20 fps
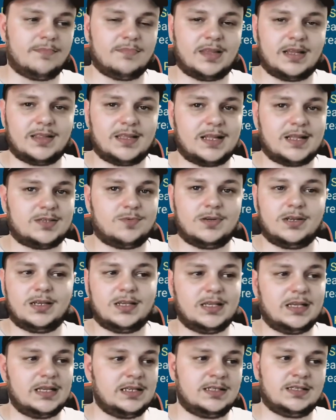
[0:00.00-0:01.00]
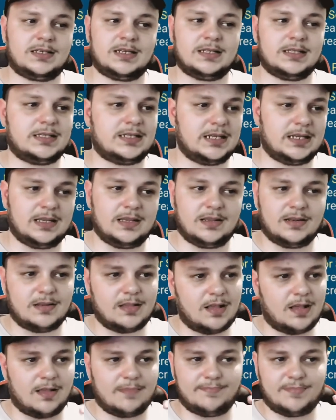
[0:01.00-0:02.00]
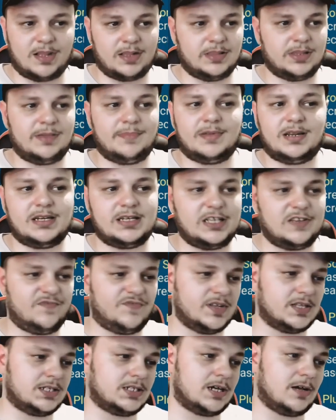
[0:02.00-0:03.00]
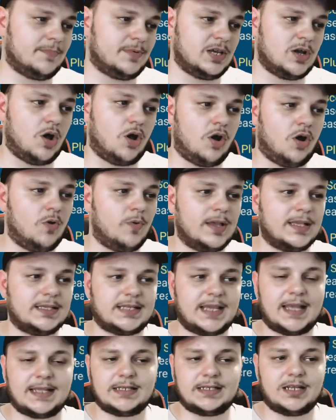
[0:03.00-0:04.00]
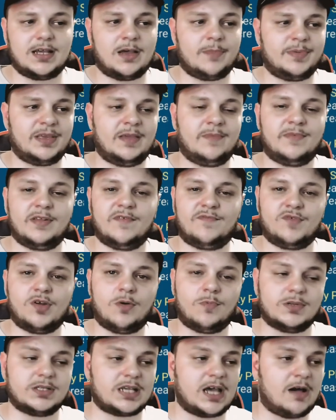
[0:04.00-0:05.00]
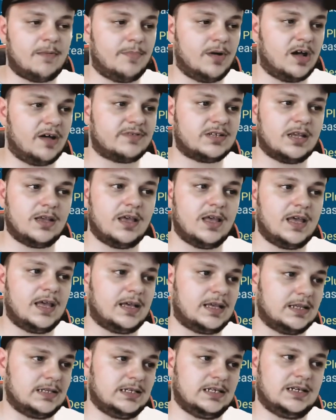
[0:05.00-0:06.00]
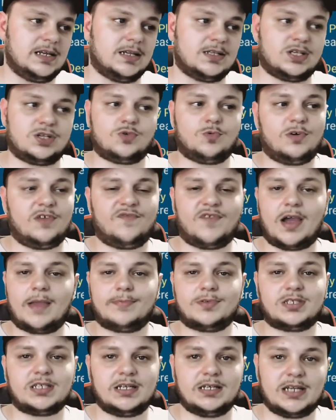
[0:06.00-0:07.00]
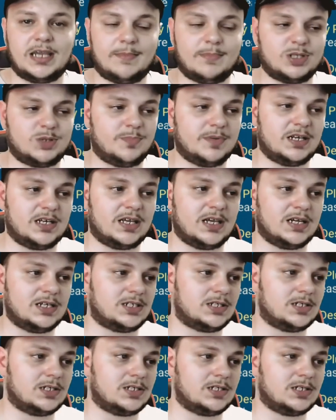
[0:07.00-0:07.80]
Like, that's what he is. He's consistent, unlimited defense up. He always has it up, even if no one's got buffs, because he does a 25% damage mitigation.